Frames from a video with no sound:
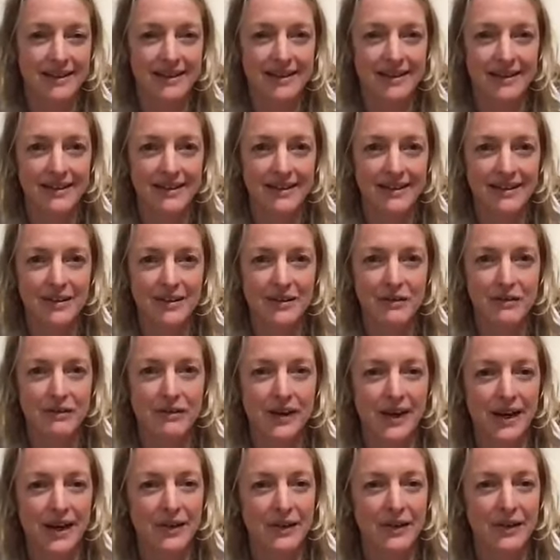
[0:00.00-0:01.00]
the
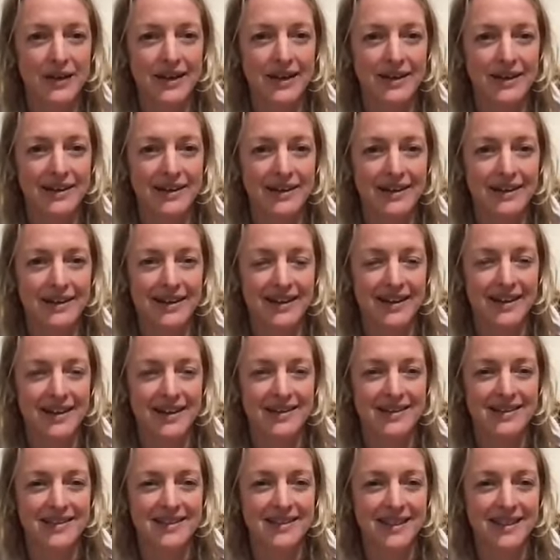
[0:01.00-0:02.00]
very last
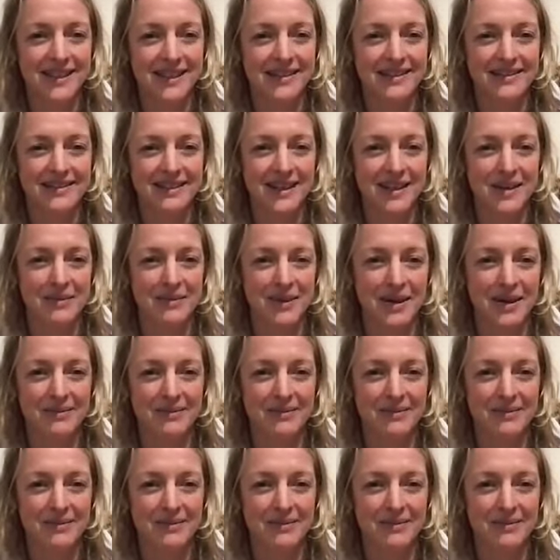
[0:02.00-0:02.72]
thing to come up.